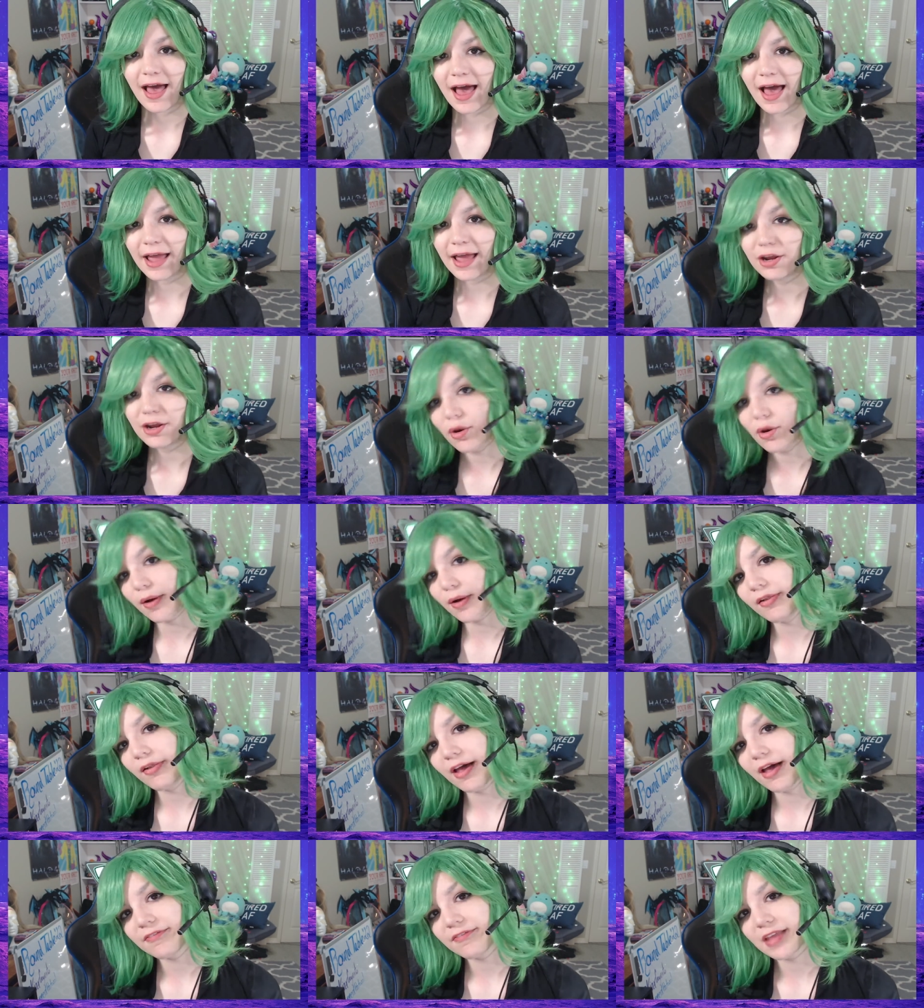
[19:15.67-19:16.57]
I know I
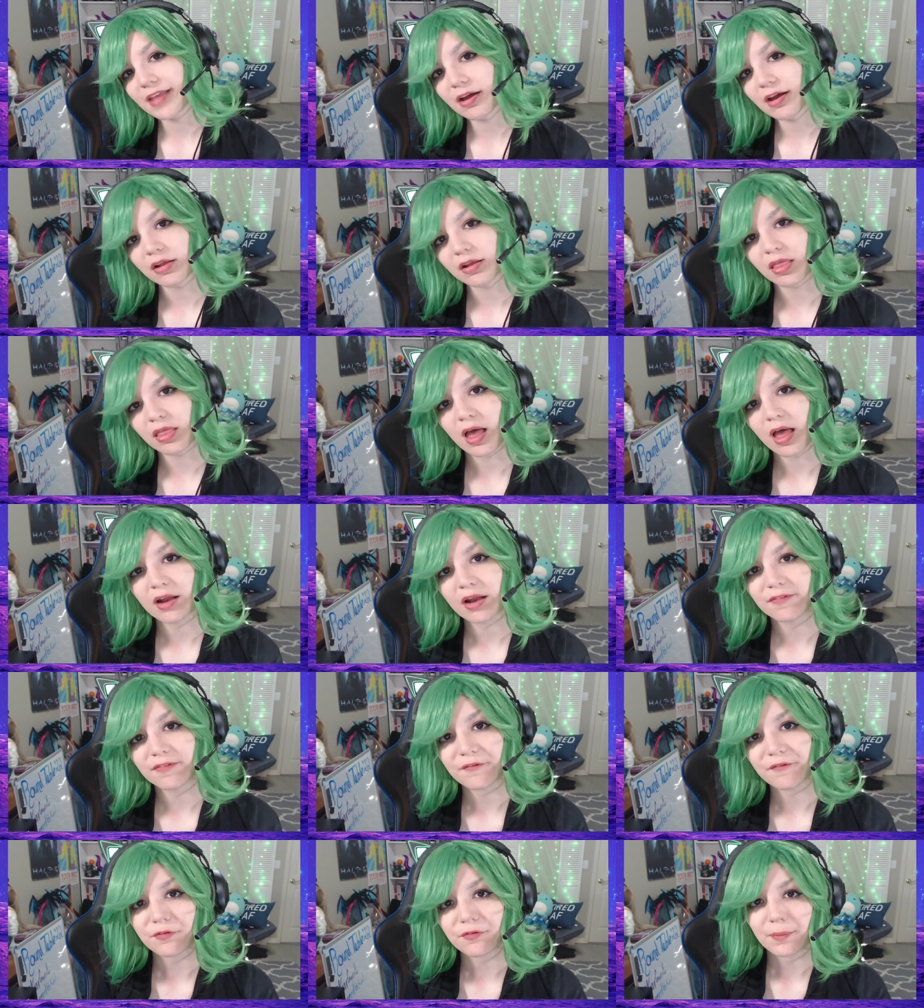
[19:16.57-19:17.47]
left out a lot
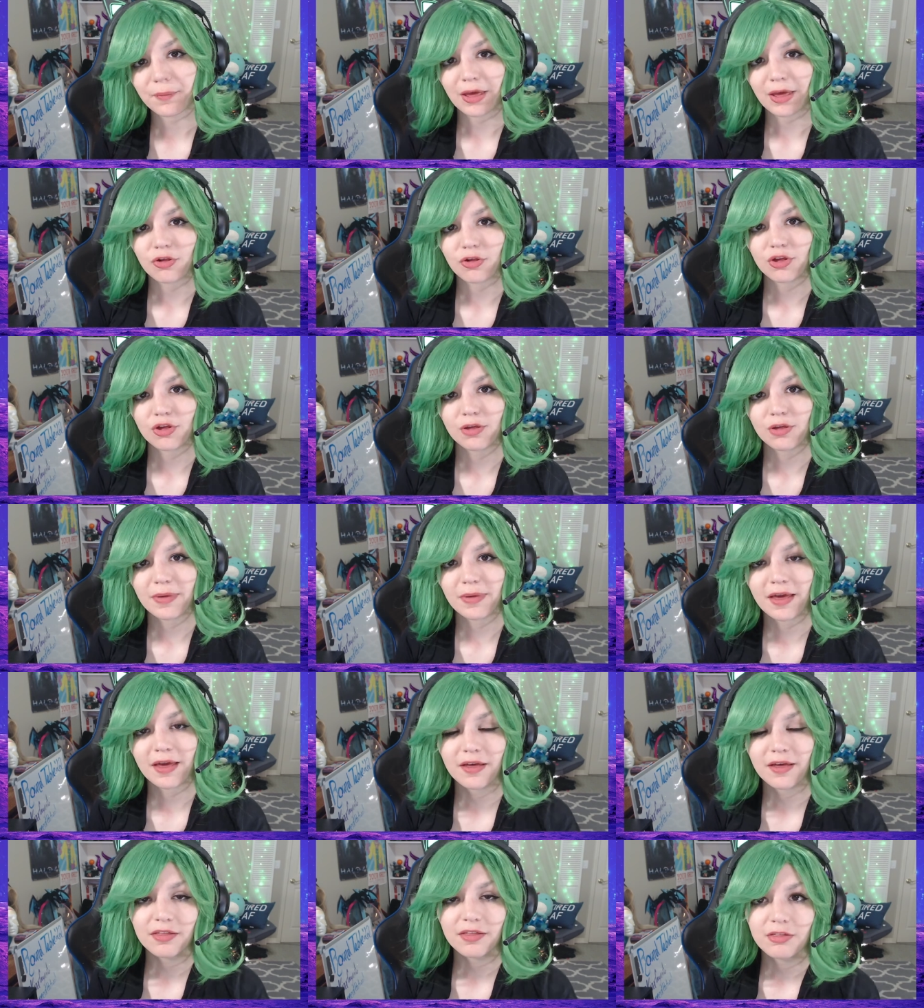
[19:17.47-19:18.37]
of information
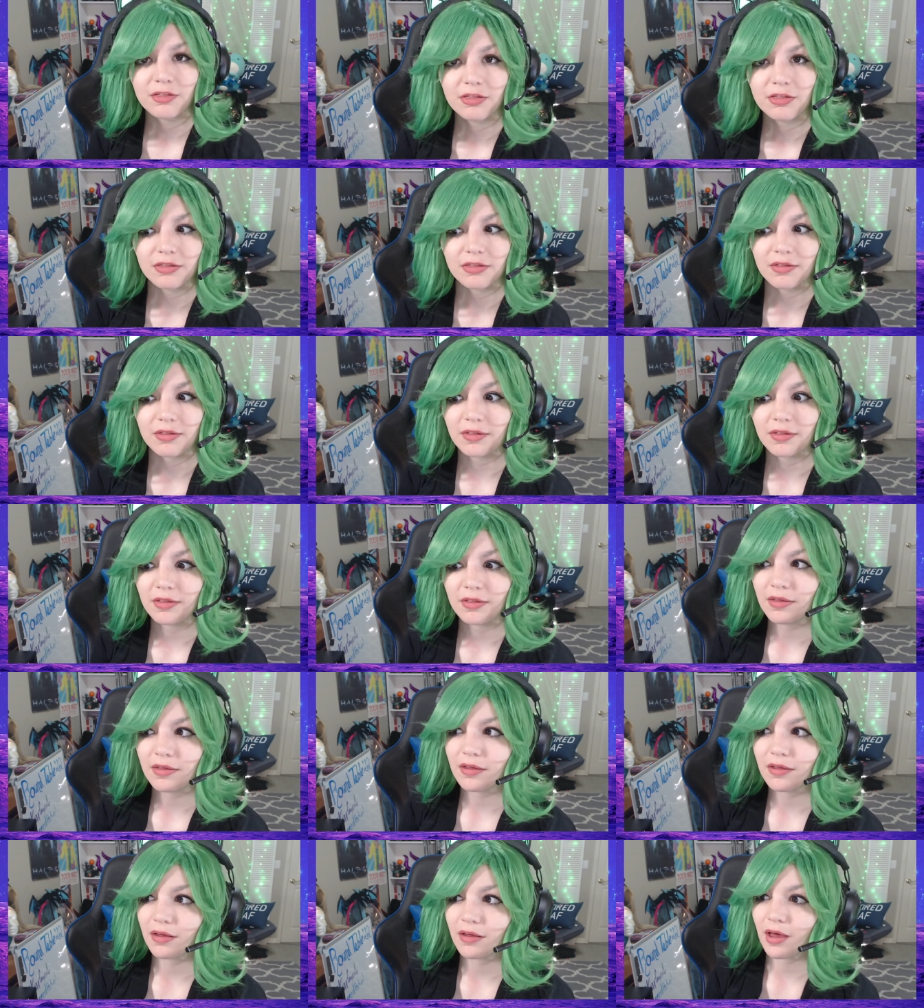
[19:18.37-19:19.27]
because
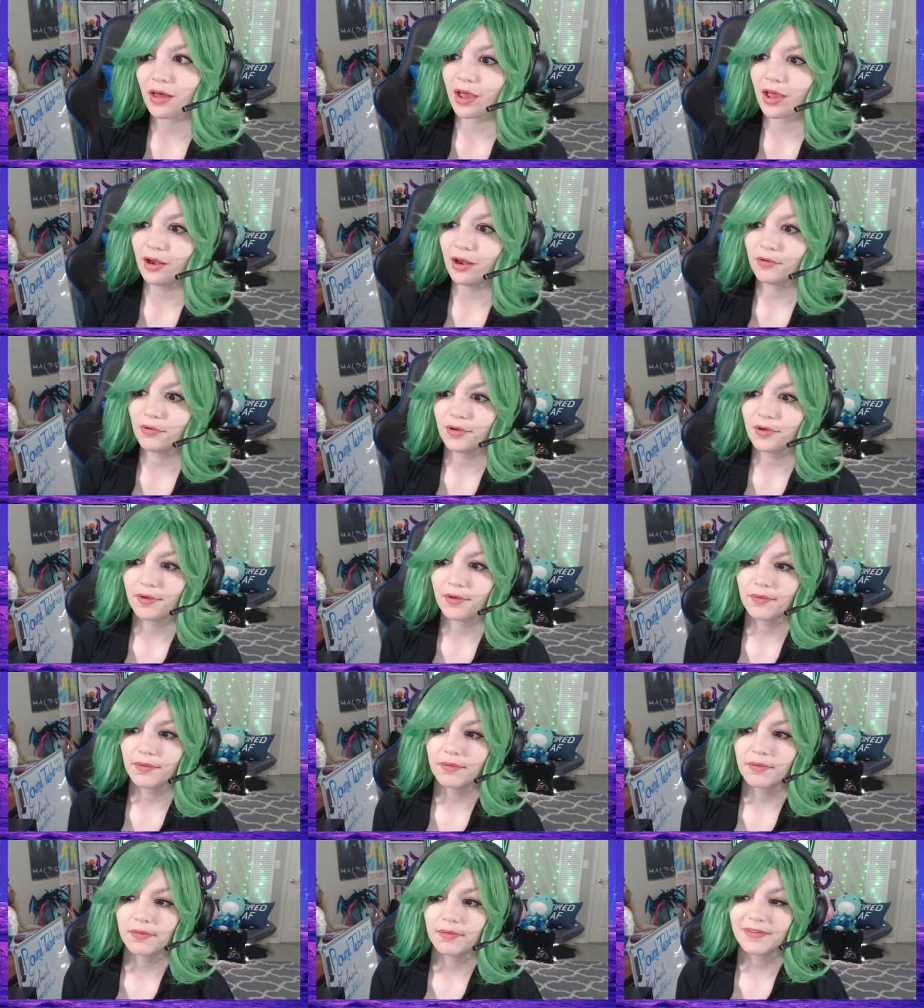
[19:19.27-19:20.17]
I don't
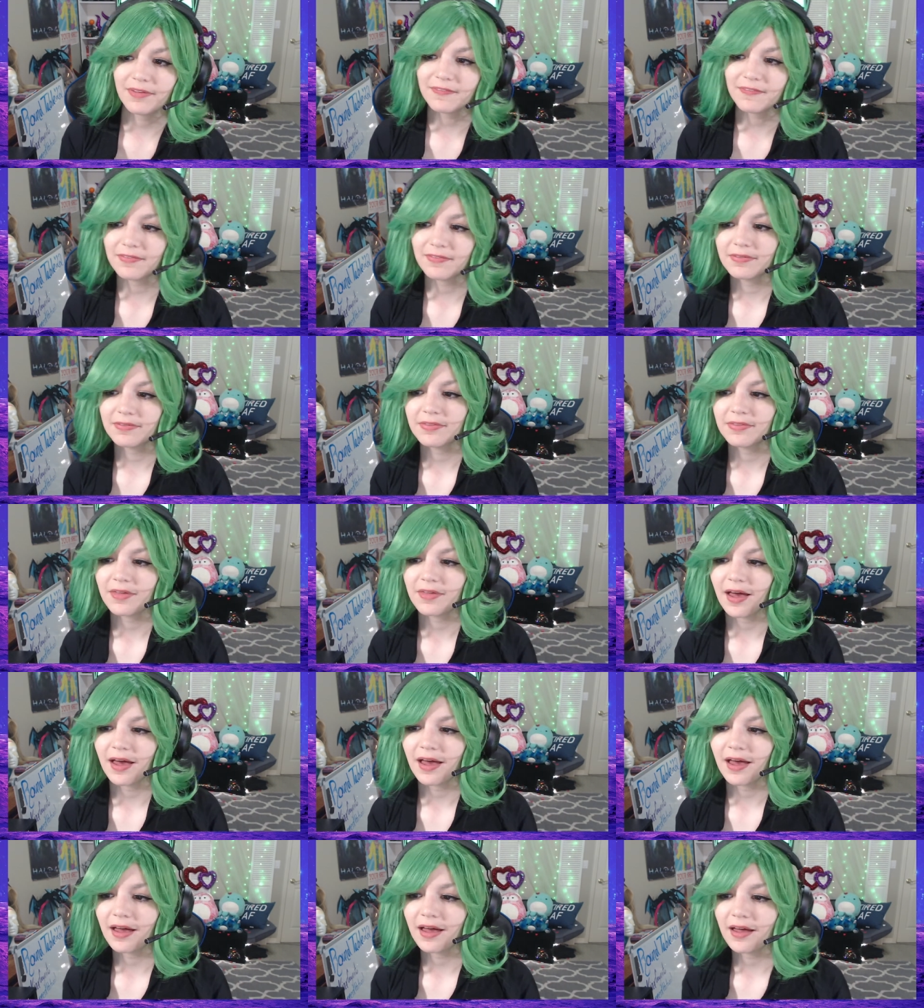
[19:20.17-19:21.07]
know if
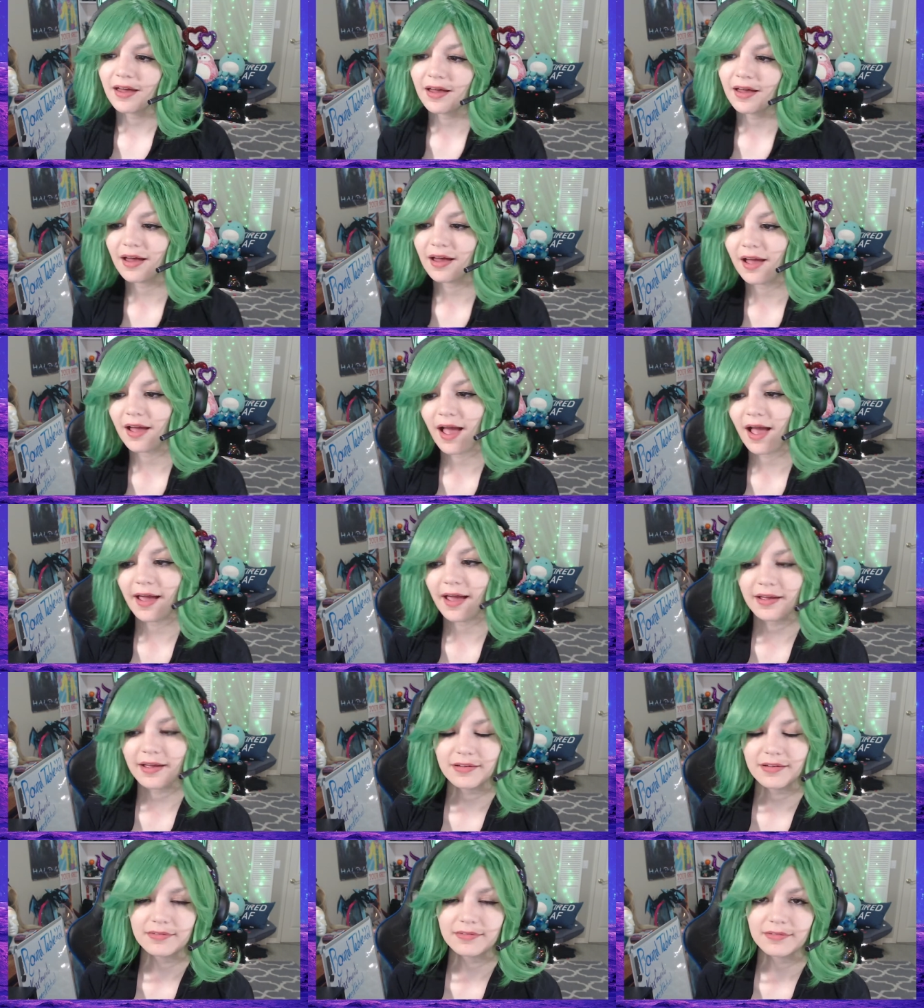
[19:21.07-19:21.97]

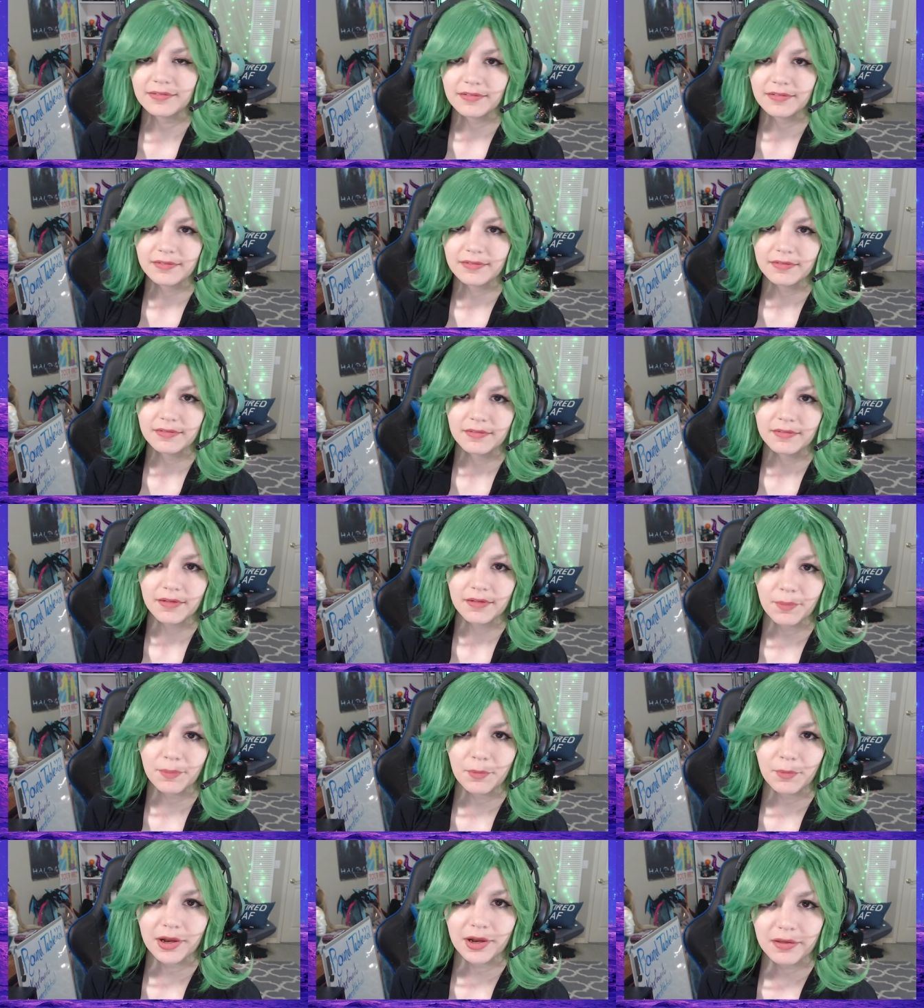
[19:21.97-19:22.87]
I'm
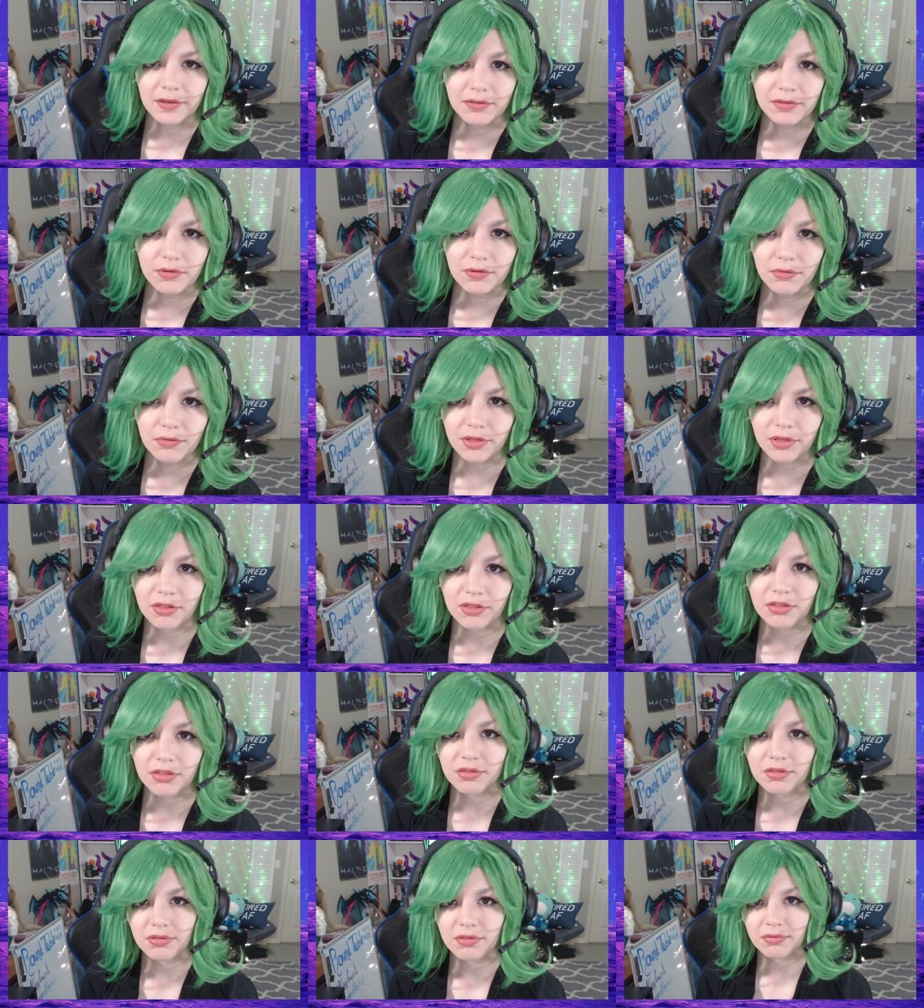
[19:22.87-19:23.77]
gonna do
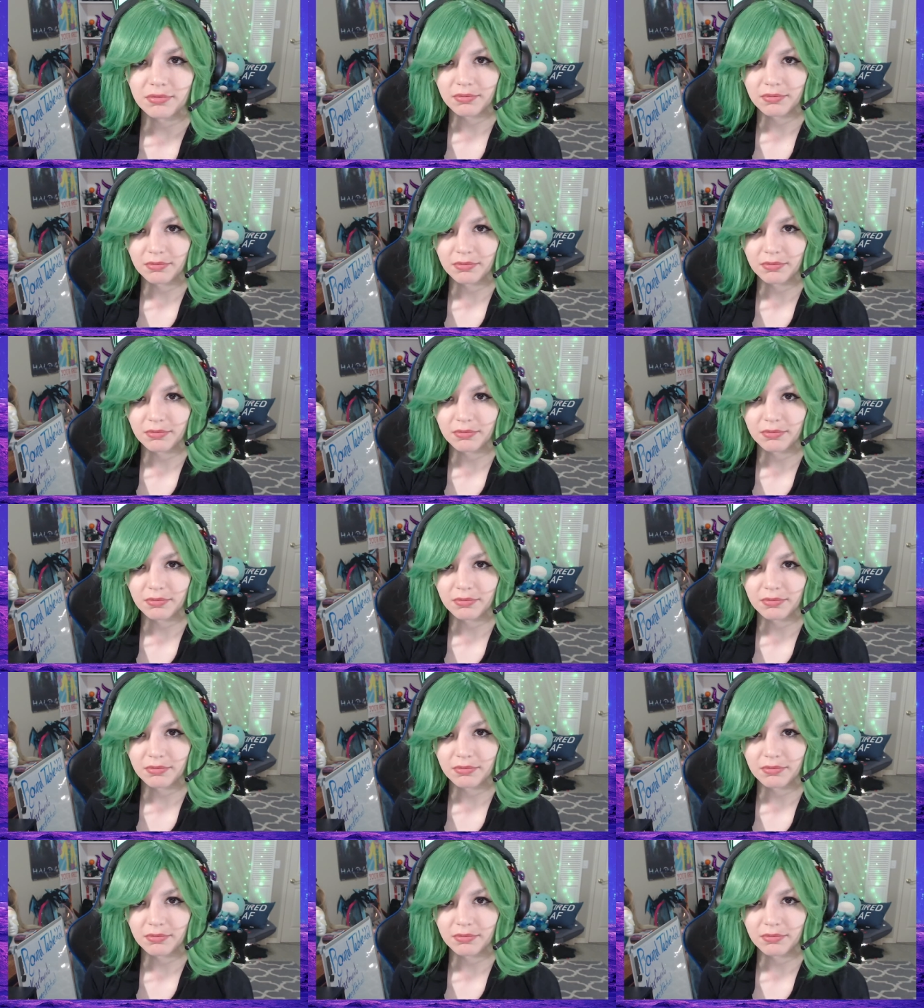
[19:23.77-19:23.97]
this